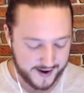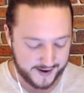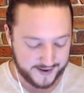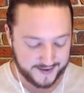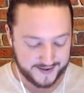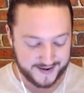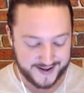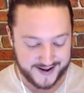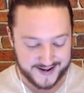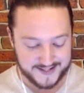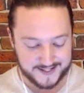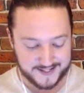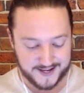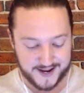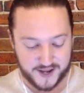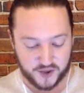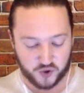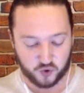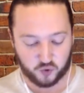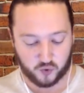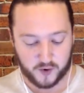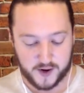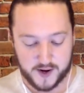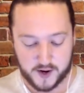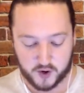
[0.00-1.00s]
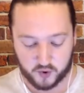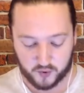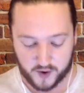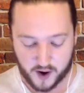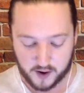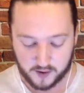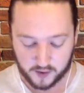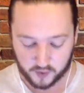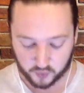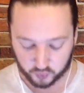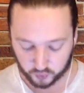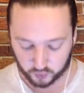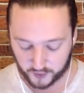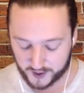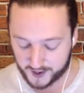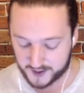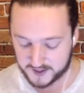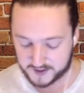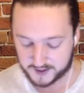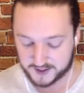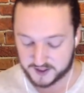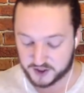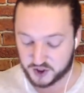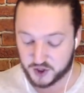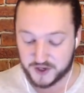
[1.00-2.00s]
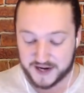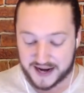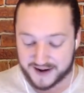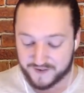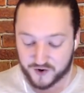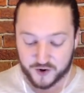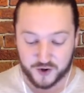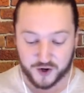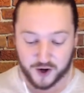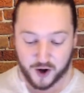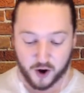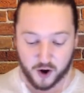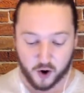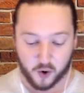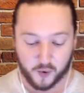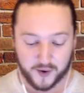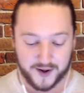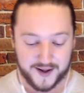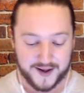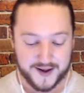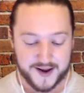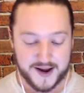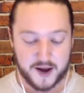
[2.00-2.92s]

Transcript: and it is a three crown race, because you never know.